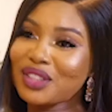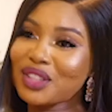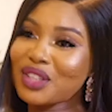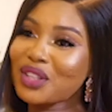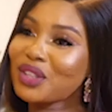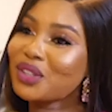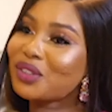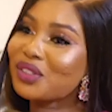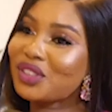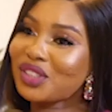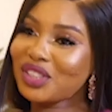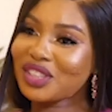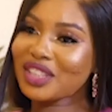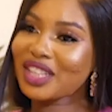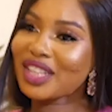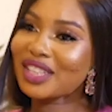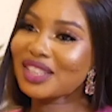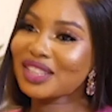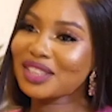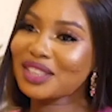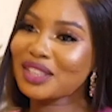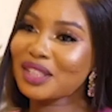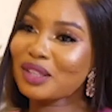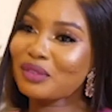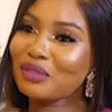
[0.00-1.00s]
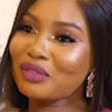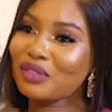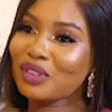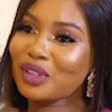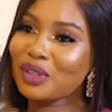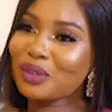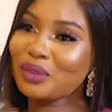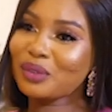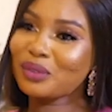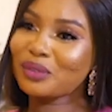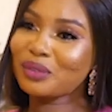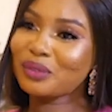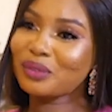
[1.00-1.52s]
Do you share the same
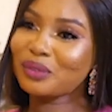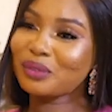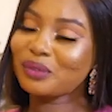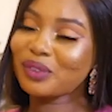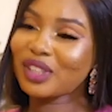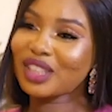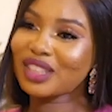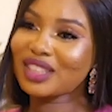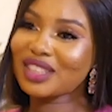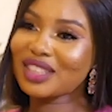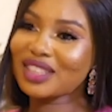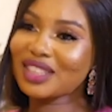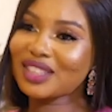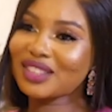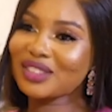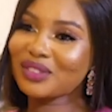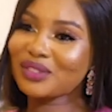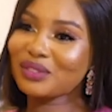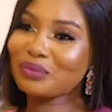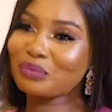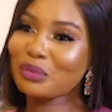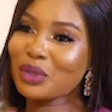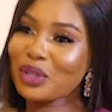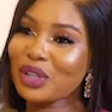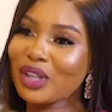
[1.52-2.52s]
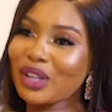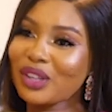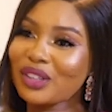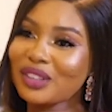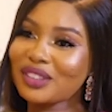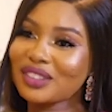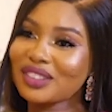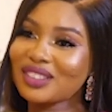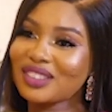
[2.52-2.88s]
view with Moya?